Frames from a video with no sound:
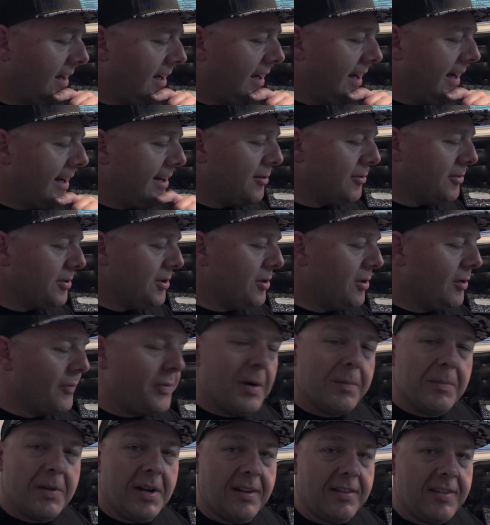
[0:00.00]
I don't know
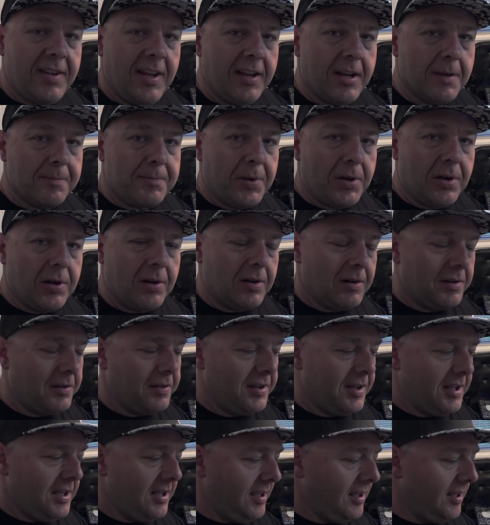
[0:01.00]
if I'm gonna take apart
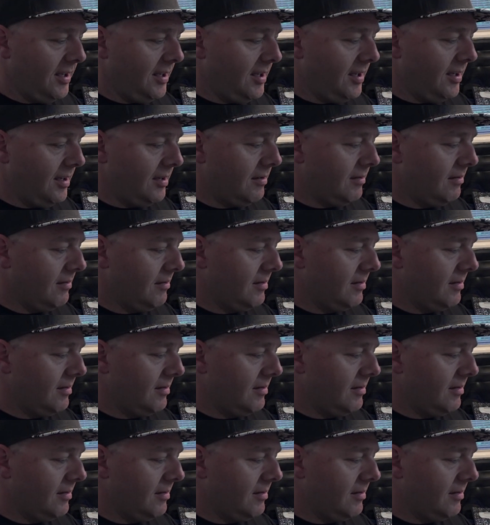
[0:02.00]
the,